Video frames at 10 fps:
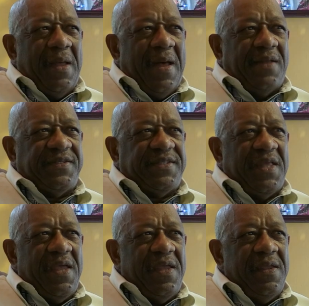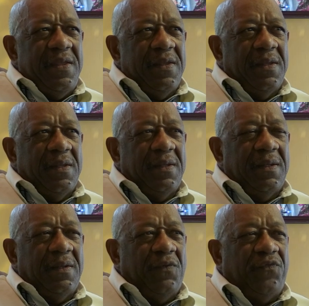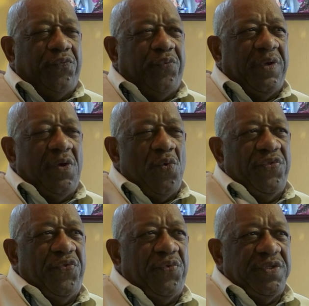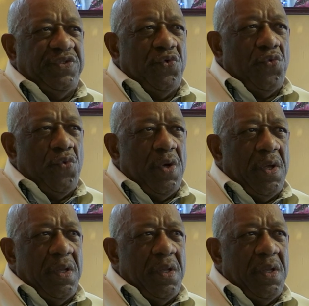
I'll say if we're going through a door.